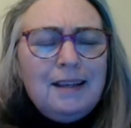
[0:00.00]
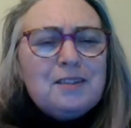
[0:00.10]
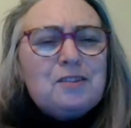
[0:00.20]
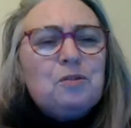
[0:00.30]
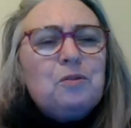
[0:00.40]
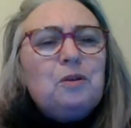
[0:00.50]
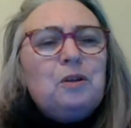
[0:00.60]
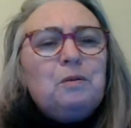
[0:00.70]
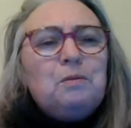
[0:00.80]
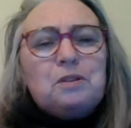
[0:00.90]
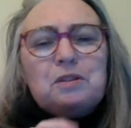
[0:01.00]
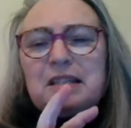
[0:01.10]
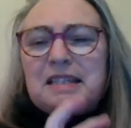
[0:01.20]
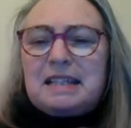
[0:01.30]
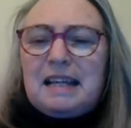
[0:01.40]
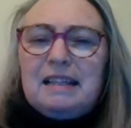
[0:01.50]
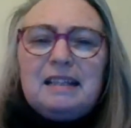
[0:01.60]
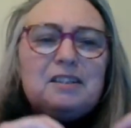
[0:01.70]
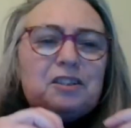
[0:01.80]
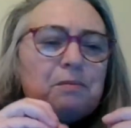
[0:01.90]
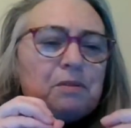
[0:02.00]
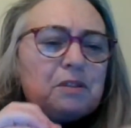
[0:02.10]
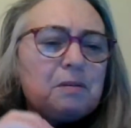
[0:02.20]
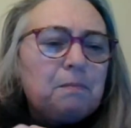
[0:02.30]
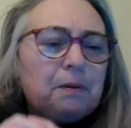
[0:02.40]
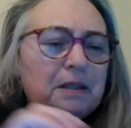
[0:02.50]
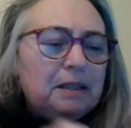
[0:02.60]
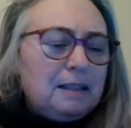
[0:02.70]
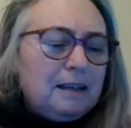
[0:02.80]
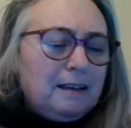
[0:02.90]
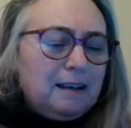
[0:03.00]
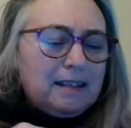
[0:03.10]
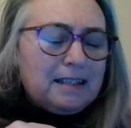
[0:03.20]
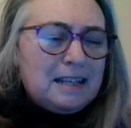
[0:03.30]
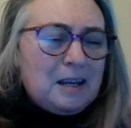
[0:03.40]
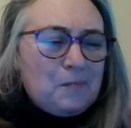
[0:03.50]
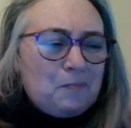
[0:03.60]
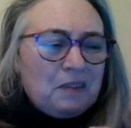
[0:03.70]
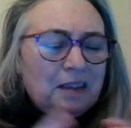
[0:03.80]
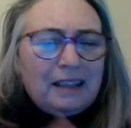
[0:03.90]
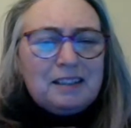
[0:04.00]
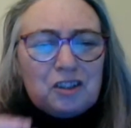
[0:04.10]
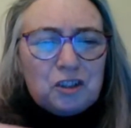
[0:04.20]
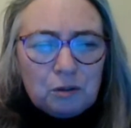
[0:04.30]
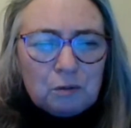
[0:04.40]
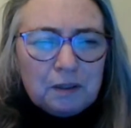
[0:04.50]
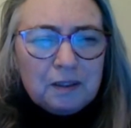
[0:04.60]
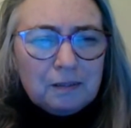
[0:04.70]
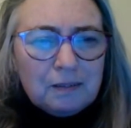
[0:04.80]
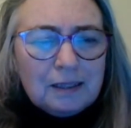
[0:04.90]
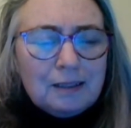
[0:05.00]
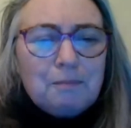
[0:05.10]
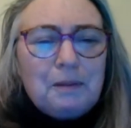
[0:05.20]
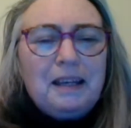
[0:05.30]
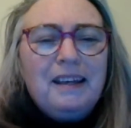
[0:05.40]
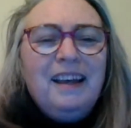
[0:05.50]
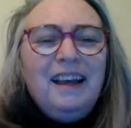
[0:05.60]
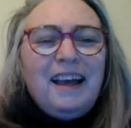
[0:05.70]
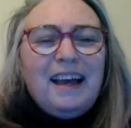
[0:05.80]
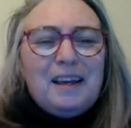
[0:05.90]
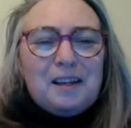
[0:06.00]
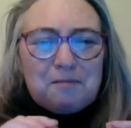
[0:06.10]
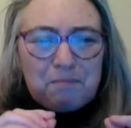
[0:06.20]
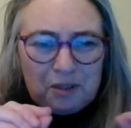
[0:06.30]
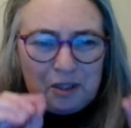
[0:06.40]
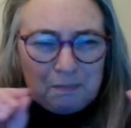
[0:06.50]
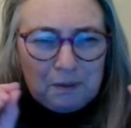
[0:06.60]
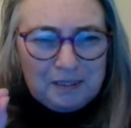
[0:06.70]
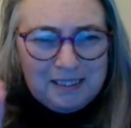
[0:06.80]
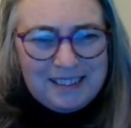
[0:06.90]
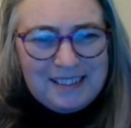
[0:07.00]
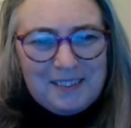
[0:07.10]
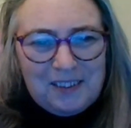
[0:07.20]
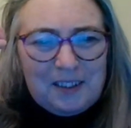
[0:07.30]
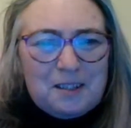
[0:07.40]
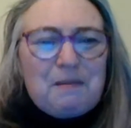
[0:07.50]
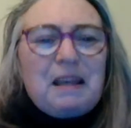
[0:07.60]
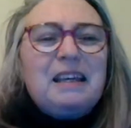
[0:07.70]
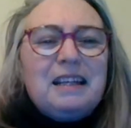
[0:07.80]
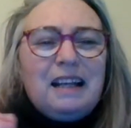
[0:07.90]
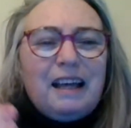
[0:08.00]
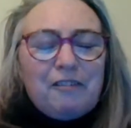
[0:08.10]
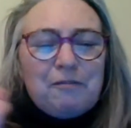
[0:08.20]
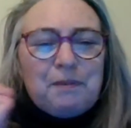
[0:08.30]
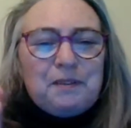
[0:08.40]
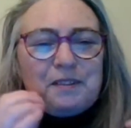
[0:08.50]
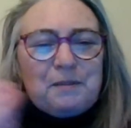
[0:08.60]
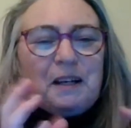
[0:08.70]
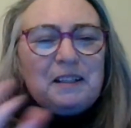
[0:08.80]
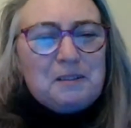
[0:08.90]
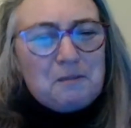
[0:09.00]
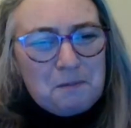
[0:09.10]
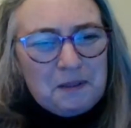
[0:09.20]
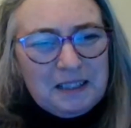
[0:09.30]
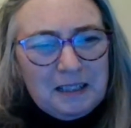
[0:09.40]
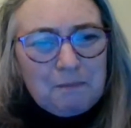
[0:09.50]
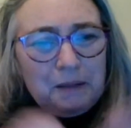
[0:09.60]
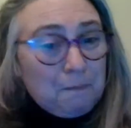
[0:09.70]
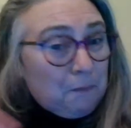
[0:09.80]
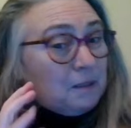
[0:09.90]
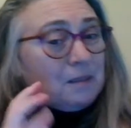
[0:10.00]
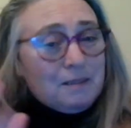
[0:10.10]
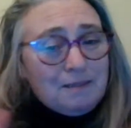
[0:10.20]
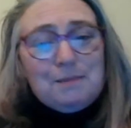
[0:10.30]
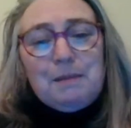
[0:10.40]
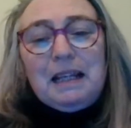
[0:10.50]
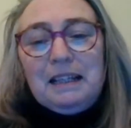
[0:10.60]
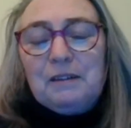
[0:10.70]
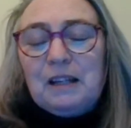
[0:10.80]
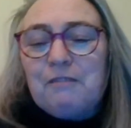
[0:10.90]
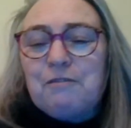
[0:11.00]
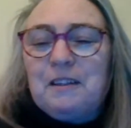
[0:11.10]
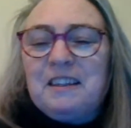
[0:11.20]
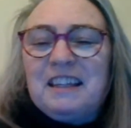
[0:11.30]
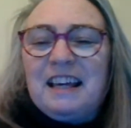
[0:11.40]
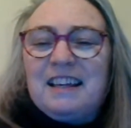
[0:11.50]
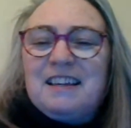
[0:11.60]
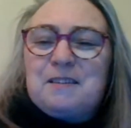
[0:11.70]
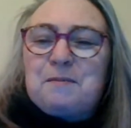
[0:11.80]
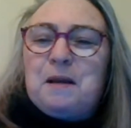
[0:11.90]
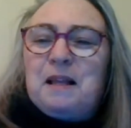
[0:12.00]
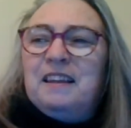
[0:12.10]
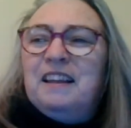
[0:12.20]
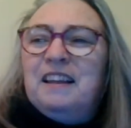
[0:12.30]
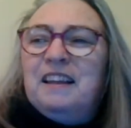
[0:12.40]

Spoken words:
So you would understand that she was somebody that liked to joke with you a little bit and push your buttons to make you laugh, but to wind you up a little bit, but to make you laugh with that as well.